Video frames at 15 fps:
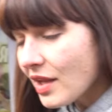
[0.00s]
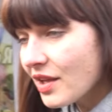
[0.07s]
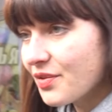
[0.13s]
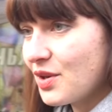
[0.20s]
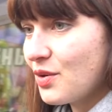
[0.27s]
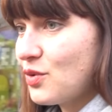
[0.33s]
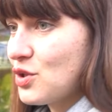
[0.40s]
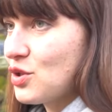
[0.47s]
if
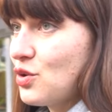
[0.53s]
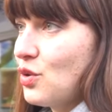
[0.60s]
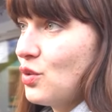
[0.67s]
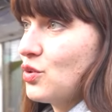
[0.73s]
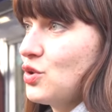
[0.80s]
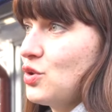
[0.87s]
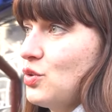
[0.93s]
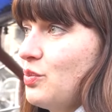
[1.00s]
he wants to
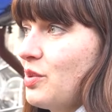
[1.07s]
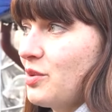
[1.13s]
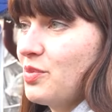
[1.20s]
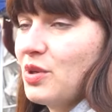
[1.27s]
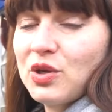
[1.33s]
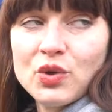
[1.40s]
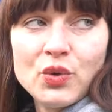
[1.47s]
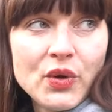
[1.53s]
go to
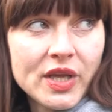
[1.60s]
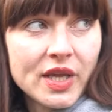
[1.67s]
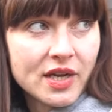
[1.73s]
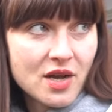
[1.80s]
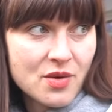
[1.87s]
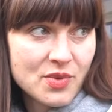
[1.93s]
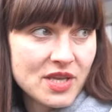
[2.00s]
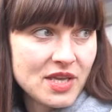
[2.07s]
barbecue, he
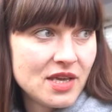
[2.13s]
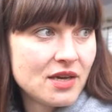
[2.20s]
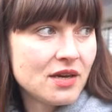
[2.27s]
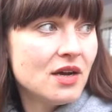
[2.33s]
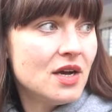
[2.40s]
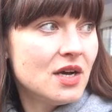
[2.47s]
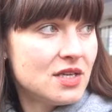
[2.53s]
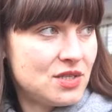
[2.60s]
come here.
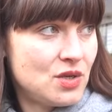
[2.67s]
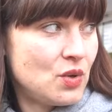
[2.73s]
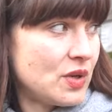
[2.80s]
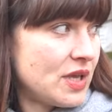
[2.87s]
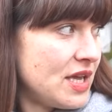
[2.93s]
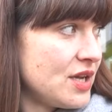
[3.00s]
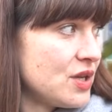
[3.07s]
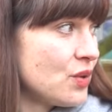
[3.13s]
So
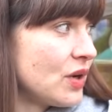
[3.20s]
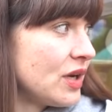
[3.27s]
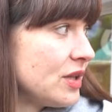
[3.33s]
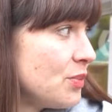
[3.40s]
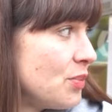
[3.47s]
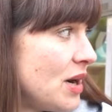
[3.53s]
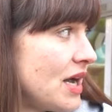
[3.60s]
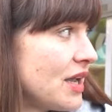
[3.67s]
here you
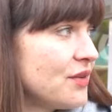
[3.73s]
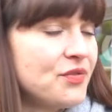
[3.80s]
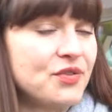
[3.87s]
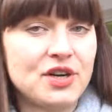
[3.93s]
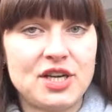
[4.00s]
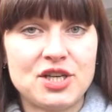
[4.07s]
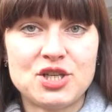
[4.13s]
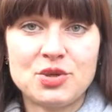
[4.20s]
can buy
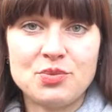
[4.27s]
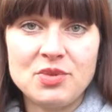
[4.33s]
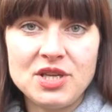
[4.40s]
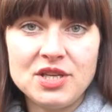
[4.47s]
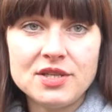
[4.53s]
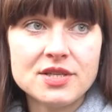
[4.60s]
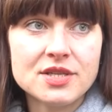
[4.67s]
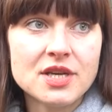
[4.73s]
fresh
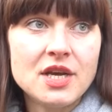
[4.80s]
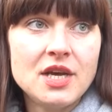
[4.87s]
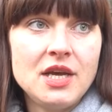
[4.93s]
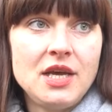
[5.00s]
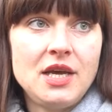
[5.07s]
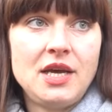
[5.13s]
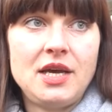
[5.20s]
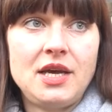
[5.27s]
meat.
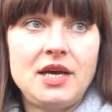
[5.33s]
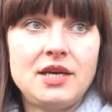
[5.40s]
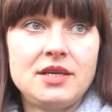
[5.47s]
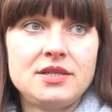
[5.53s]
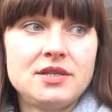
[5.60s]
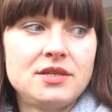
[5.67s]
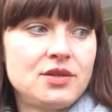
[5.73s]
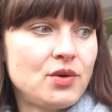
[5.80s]

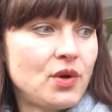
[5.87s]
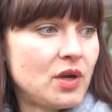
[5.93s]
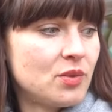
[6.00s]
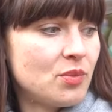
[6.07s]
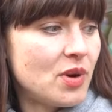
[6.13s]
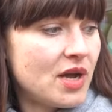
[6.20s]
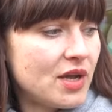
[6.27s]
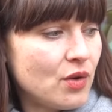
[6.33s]
And you
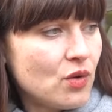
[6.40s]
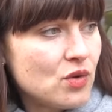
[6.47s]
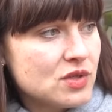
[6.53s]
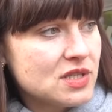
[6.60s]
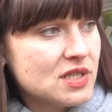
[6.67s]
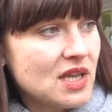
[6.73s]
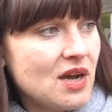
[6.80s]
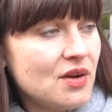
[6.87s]
can buy all
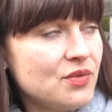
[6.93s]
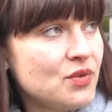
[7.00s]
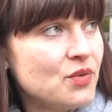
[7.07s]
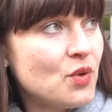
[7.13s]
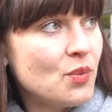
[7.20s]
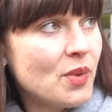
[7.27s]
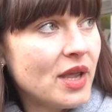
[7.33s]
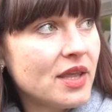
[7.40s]
stuff
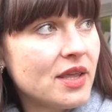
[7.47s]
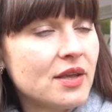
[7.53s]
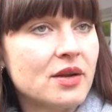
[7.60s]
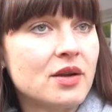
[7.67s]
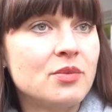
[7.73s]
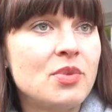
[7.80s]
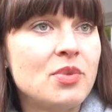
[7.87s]
for making a